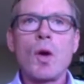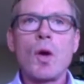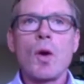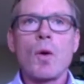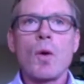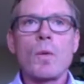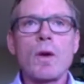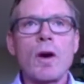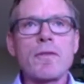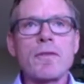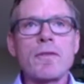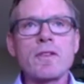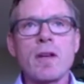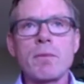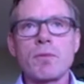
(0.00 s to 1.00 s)
we
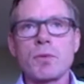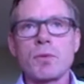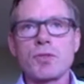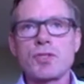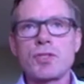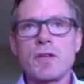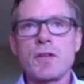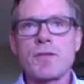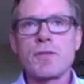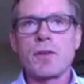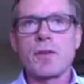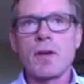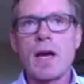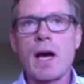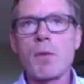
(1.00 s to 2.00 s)
oftentimes will shift
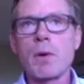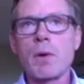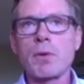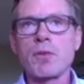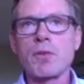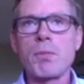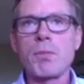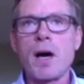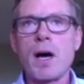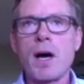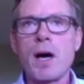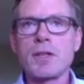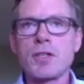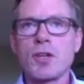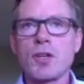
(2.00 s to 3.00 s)
how we
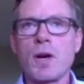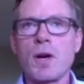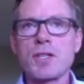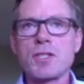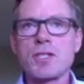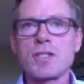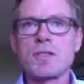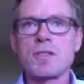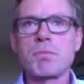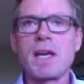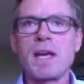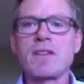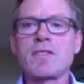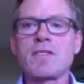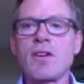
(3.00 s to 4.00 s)
respond to questions
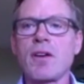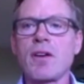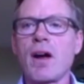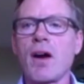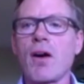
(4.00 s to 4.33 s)
based on